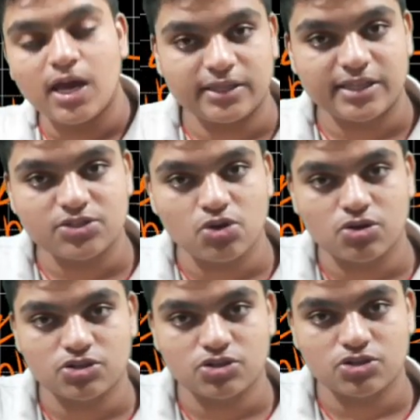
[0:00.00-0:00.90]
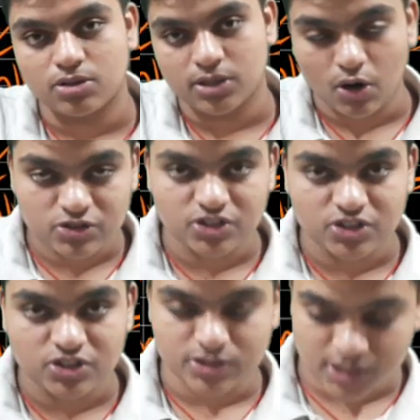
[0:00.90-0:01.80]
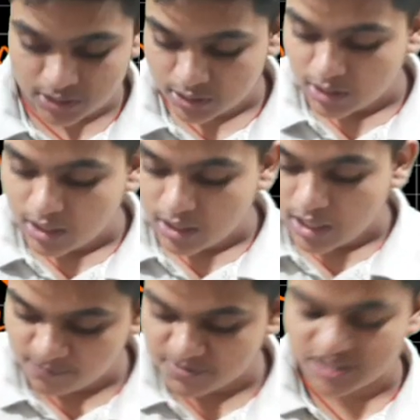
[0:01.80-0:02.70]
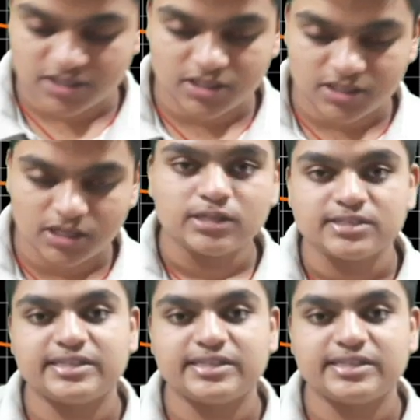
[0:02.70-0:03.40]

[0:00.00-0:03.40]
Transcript: and this oxytocin helps in the